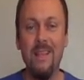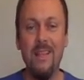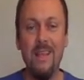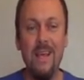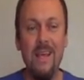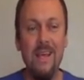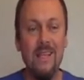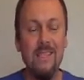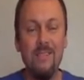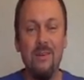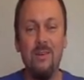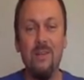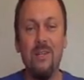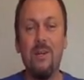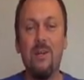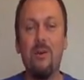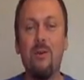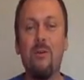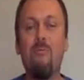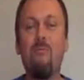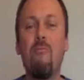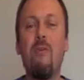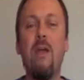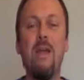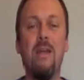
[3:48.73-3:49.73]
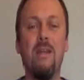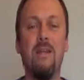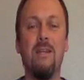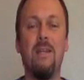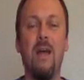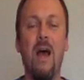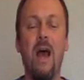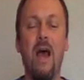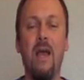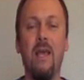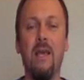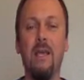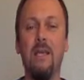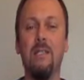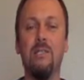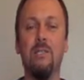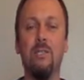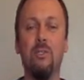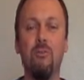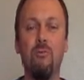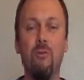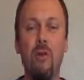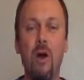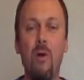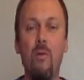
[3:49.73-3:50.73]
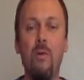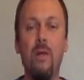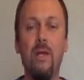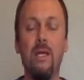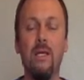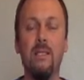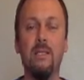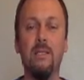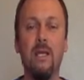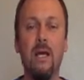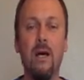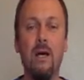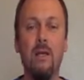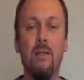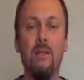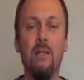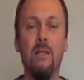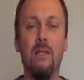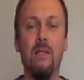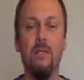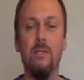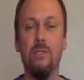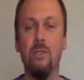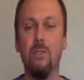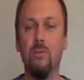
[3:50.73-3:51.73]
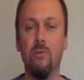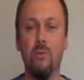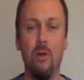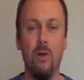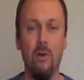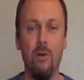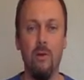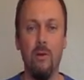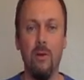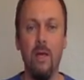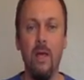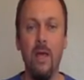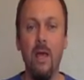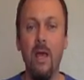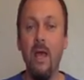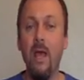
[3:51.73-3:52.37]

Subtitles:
He's on a great diet. He's growing. He's healthy. He's strong.